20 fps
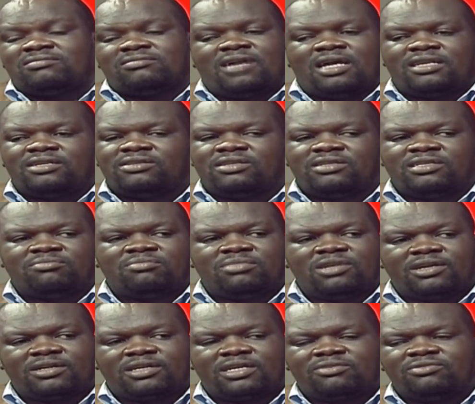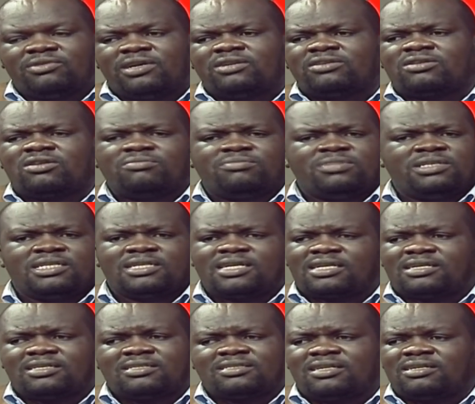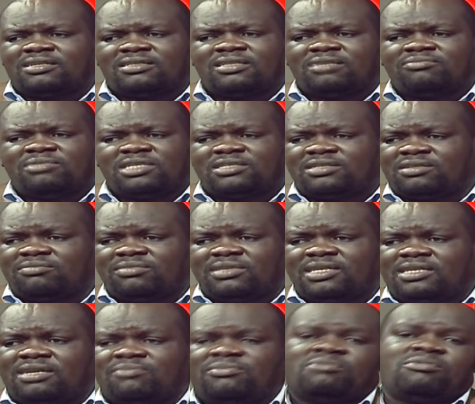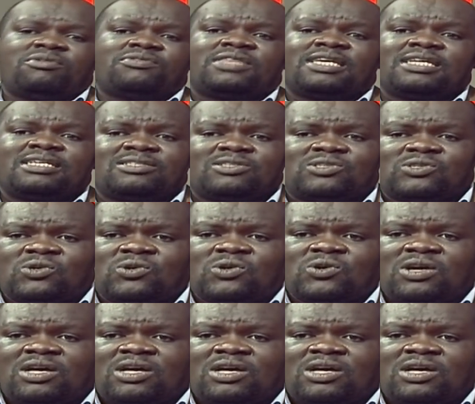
and you know, in blogging, we are not competing against the, the mainstream media. People think so.